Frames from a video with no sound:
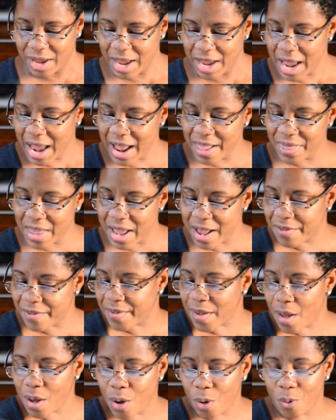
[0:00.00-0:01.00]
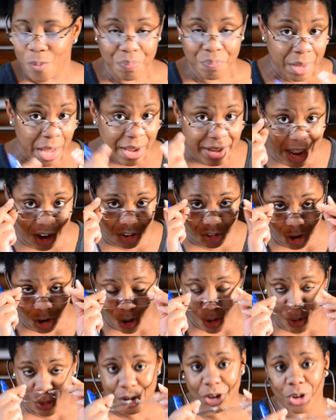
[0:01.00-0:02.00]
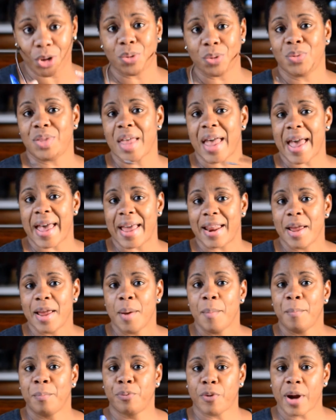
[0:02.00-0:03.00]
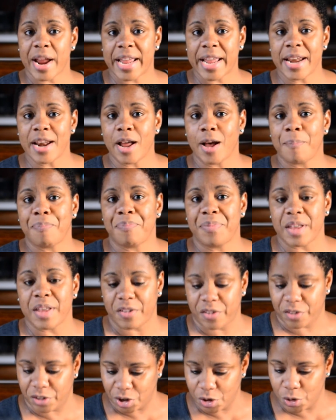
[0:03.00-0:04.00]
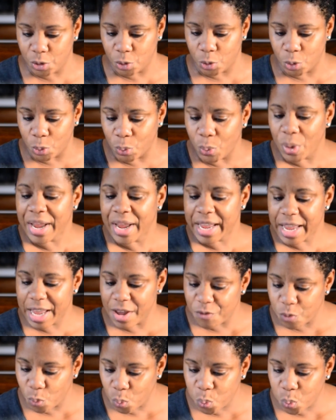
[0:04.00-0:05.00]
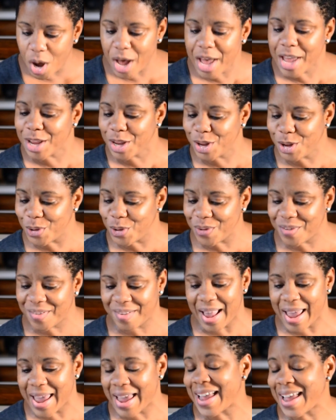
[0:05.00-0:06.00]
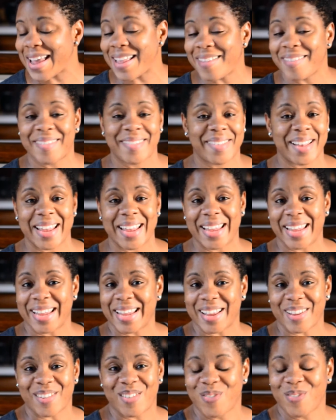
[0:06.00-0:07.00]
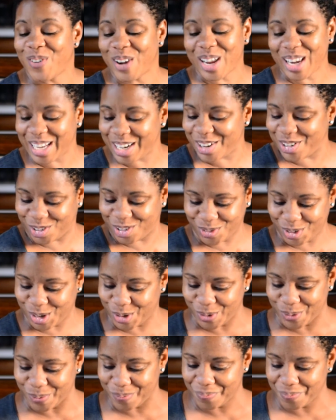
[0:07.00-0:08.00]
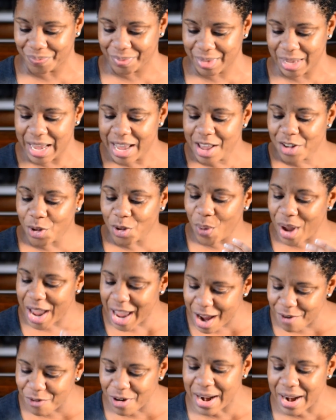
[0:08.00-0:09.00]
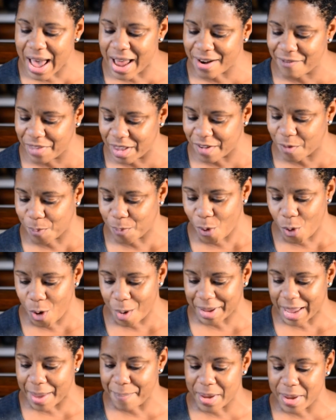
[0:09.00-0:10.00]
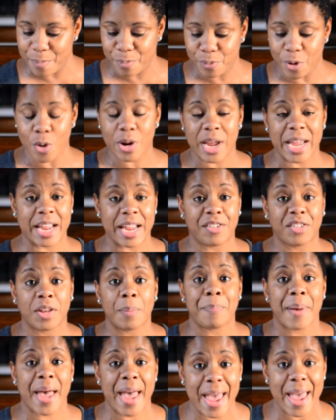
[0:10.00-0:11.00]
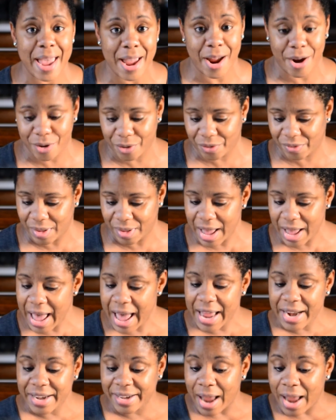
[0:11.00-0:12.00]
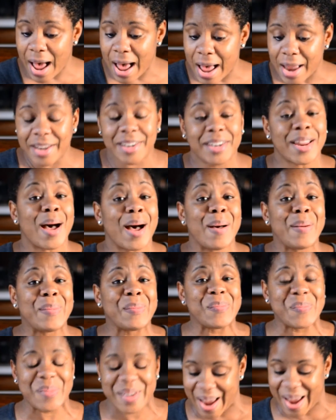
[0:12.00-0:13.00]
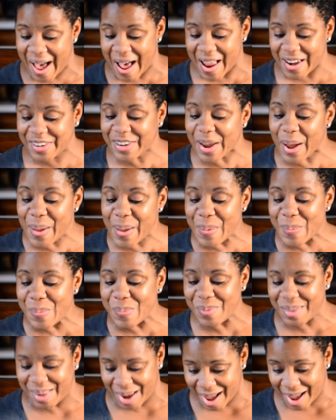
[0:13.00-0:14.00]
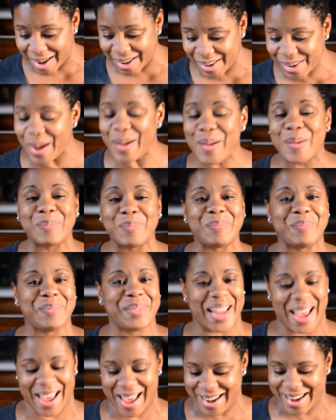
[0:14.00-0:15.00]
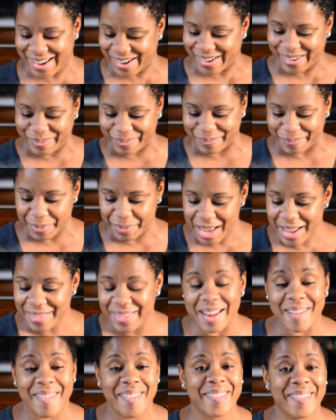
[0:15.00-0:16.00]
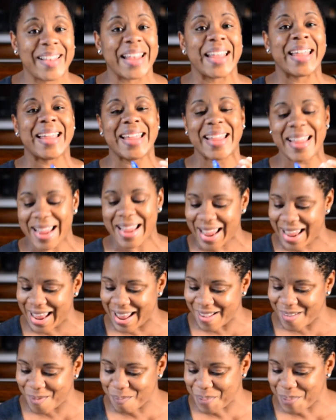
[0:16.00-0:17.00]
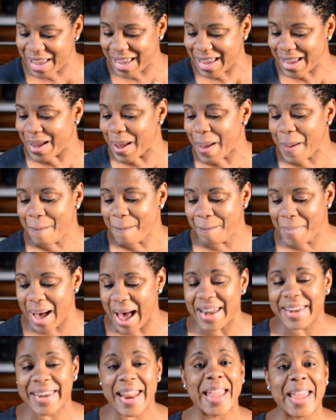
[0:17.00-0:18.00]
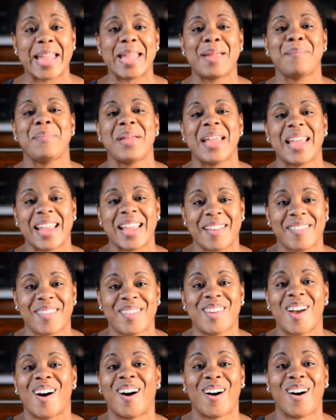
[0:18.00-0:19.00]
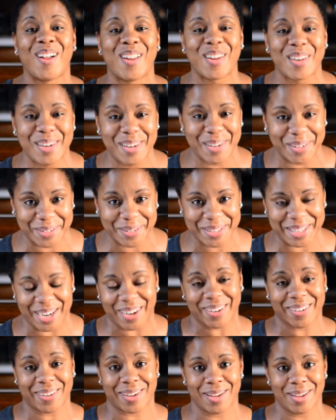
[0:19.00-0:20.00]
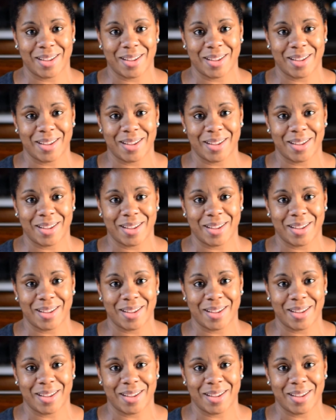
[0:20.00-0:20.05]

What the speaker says: And then so they show you that breaking up this tune, if what you say and sing is really true. So every line of this poem can be broken into pairs. Da-dum, da-dum, da-dum, da-dum. The sea is pink. My name is Donald Duck.